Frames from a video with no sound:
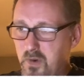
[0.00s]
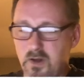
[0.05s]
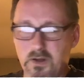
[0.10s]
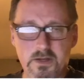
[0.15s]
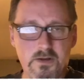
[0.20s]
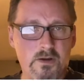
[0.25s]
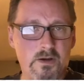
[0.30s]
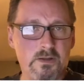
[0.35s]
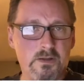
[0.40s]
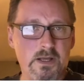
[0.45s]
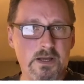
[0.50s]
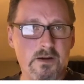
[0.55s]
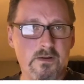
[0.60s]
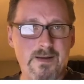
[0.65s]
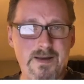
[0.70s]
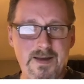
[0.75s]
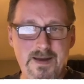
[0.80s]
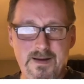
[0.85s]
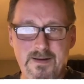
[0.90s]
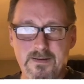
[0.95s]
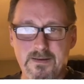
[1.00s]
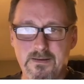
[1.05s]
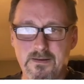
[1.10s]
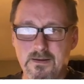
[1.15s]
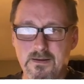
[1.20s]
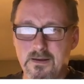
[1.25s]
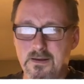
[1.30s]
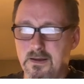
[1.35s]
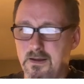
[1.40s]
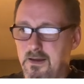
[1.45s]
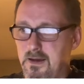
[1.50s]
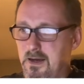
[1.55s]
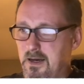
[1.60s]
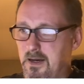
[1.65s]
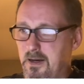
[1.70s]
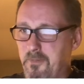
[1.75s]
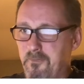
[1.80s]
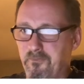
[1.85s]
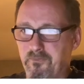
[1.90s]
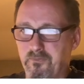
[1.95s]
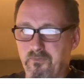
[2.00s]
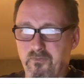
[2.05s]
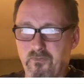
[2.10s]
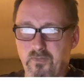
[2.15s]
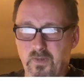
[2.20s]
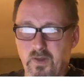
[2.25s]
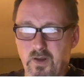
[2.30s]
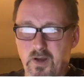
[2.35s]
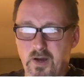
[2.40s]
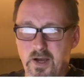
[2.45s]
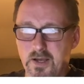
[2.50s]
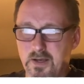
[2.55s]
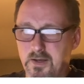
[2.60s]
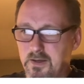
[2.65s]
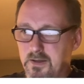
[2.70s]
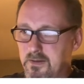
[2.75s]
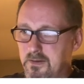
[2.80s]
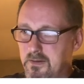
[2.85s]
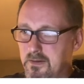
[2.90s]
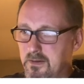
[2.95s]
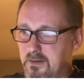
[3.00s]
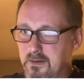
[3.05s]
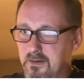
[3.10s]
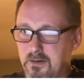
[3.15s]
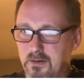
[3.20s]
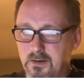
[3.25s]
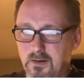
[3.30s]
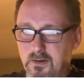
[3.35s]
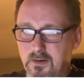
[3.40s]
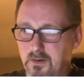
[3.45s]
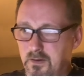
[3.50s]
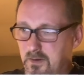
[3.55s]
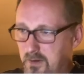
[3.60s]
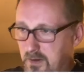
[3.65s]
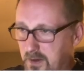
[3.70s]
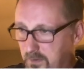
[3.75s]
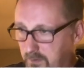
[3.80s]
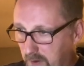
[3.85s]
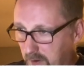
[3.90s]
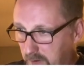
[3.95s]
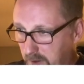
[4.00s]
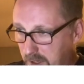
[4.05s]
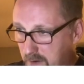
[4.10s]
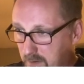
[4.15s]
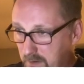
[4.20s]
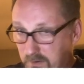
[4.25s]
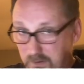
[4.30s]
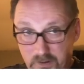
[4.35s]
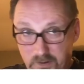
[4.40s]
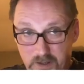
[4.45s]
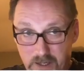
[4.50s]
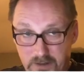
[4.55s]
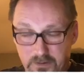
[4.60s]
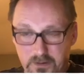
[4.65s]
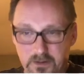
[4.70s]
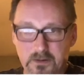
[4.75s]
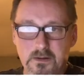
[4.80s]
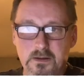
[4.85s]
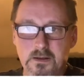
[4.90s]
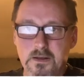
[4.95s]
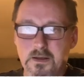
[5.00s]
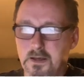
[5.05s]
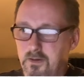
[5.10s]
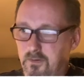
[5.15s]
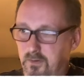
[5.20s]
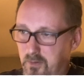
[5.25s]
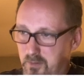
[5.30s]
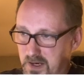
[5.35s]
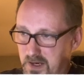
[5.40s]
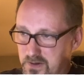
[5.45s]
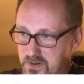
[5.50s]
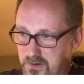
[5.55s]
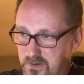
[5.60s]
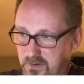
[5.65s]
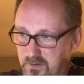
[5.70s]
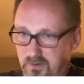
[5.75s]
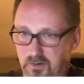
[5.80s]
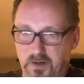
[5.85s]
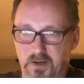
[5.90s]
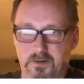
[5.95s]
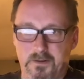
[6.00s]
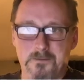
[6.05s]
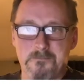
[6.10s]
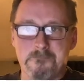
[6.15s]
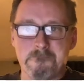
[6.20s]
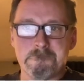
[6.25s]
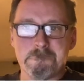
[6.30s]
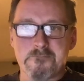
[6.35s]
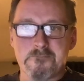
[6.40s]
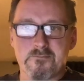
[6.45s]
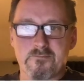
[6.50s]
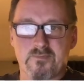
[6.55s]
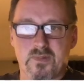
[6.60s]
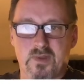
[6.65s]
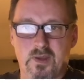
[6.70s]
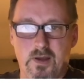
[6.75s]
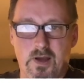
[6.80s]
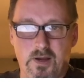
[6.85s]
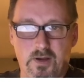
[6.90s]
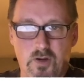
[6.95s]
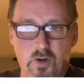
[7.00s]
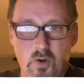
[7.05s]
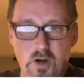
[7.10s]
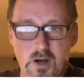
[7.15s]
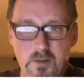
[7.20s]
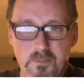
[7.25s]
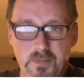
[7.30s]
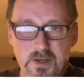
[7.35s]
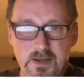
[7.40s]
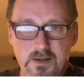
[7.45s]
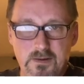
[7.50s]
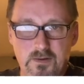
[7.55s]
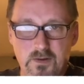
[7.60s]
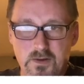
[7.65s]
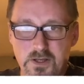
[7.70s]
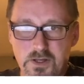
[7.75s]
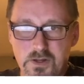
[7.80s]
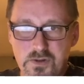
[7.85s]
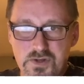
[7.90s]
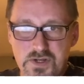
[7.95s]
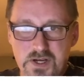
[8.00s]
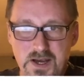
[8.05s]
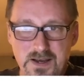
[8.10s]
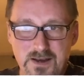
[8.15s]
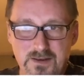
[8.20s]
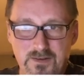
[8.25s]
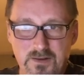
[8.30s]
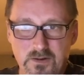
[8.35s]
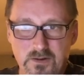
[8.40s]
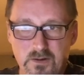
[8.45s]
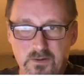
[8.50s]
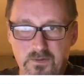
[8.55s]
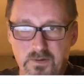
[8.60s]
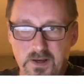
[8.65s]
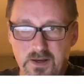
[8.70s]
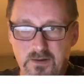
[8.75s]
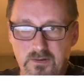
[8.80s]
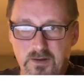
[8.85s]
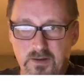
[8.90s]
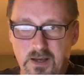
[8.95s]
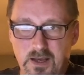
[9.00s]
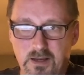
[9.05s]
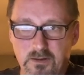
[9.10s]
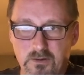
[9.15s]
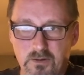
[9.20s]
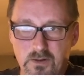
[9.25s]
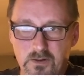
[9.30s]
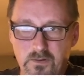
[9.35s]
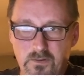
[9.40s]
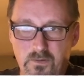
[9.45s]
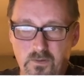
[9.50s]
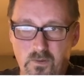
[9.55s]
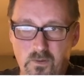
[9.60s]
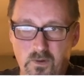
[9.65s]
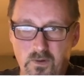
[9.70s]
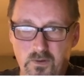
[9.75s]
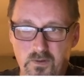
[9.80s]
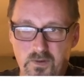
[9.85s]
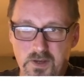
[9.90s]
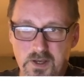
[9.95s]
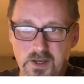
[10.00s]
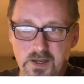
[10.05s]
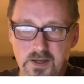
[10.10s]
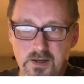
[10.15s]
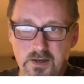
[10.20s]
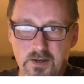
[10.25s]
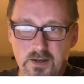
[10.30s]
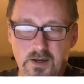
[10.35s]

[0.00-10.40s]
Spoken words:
polygon layer added, I can, if the layer is selected, so make sure it's selected, go up into the QGIS interface and look for the